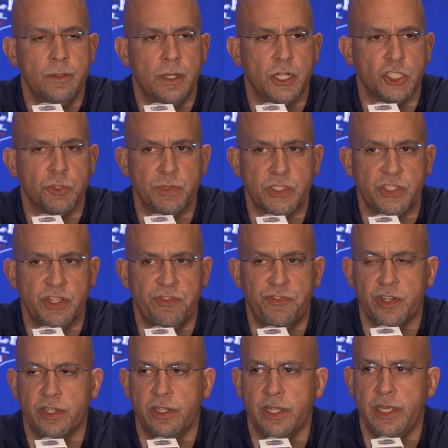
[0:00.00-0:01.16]
uh,
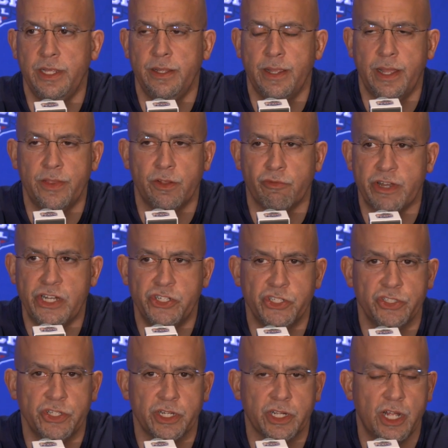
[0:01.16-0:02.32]
specifically and the
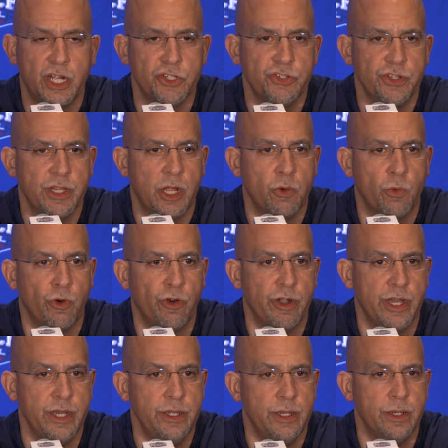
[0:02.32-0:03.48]
regions of the country that we're
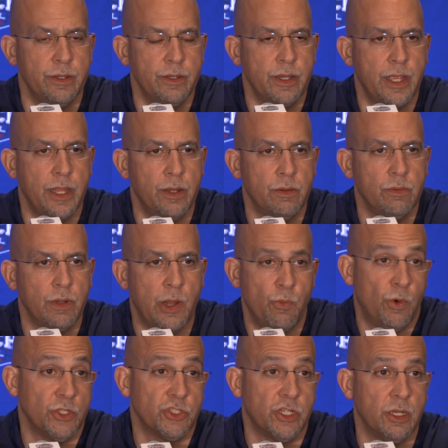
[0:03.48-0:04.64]
in, and and and
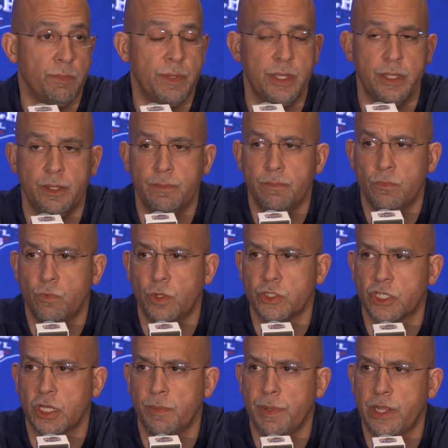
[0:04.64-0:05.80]
what's going to be what's
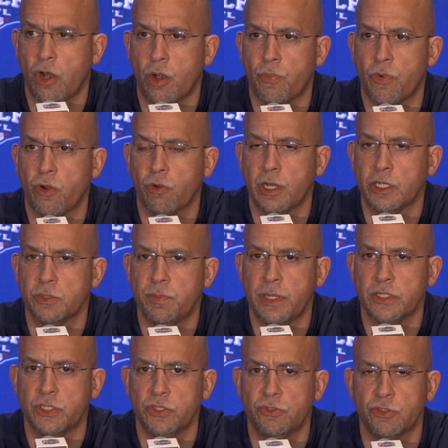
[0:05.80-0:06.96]
going to be in our program's
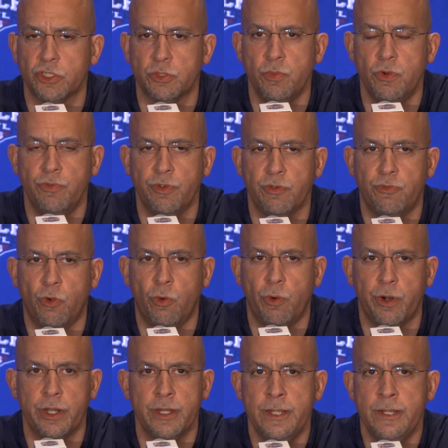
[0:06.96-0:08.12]
best interest moving forward.